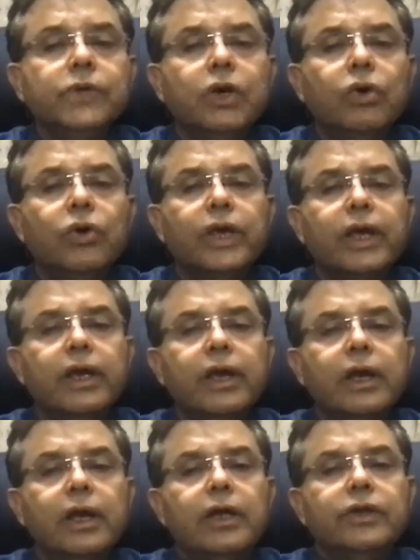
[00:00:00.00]
Okay.
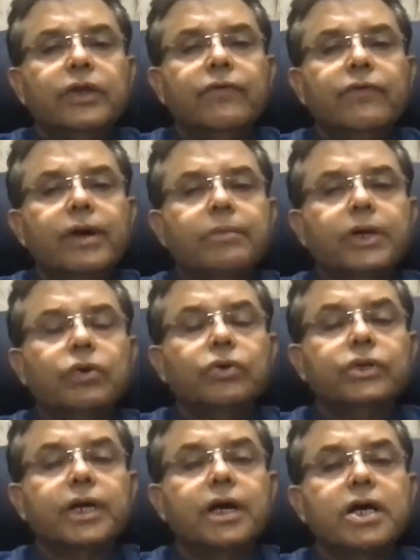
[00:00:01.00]
Divya
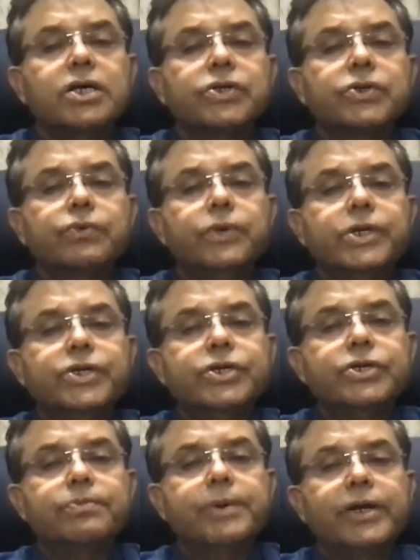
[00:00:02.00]
Malhotra asks, which
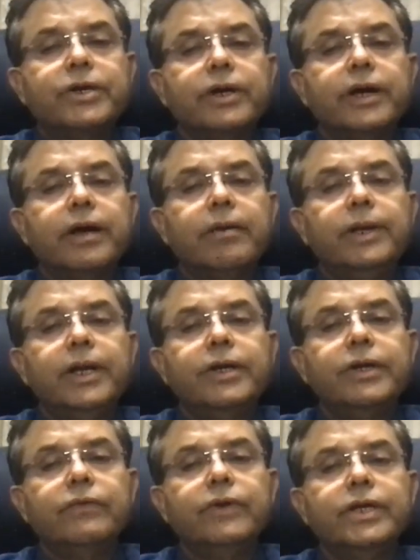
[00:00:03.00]
is better,
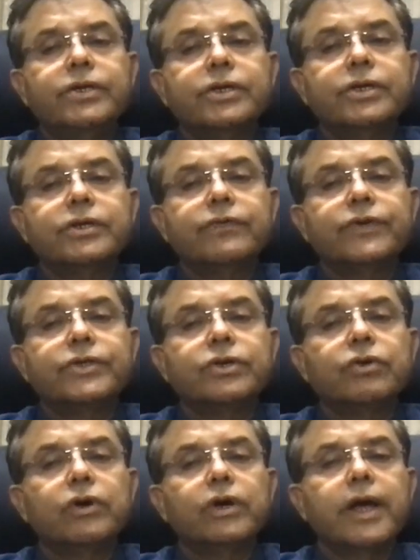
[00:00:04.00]
ablative laser
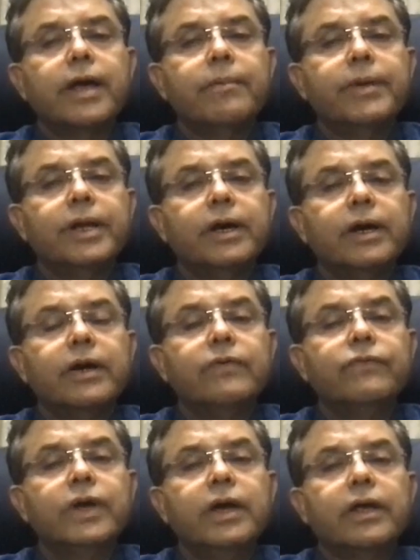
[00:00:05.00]
resurfacing or MNRF?
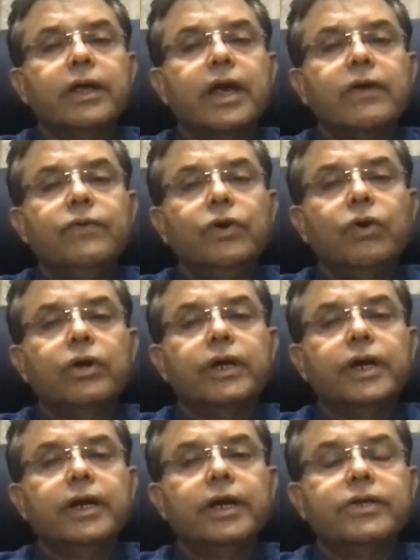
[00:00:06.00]
Can we
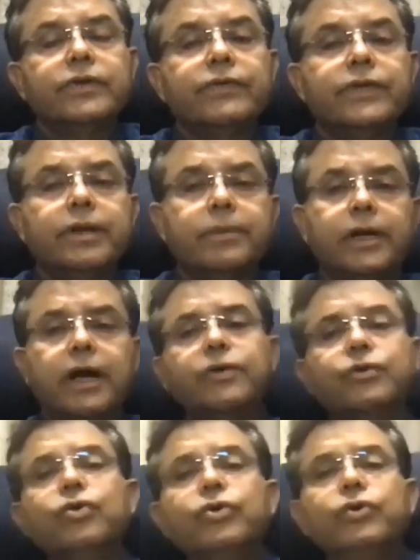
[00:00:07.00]
alternate laser with MNRF? I
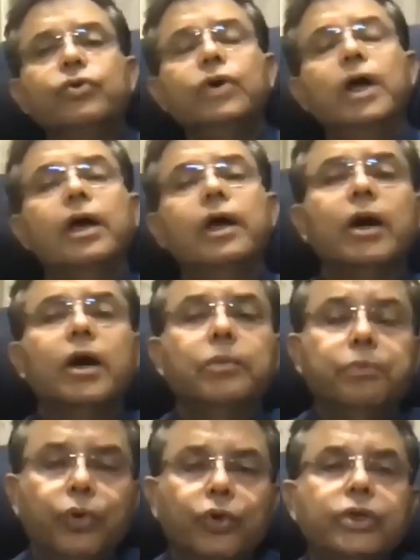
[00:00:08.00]
told you
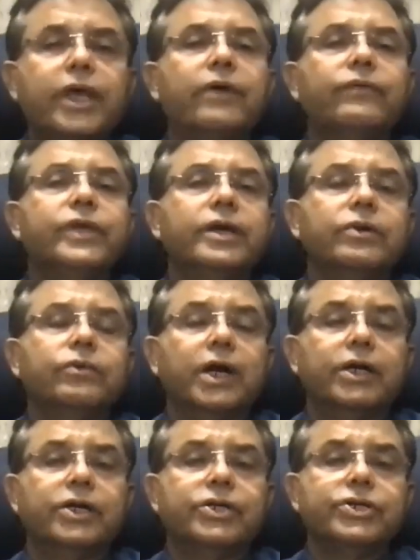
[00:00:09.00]
both have their
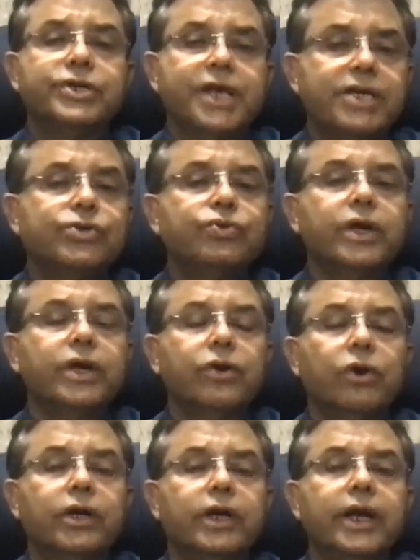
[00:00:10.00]
advantages. Yes, you can
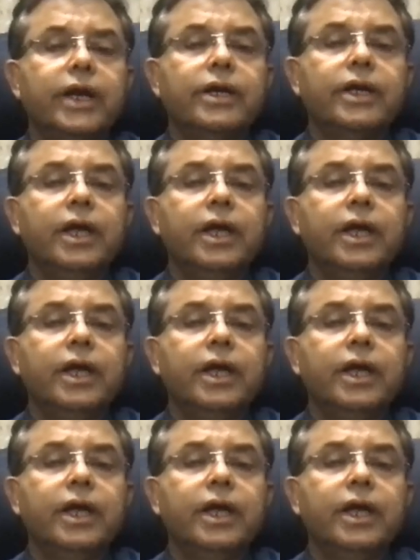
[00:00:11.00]
alternate.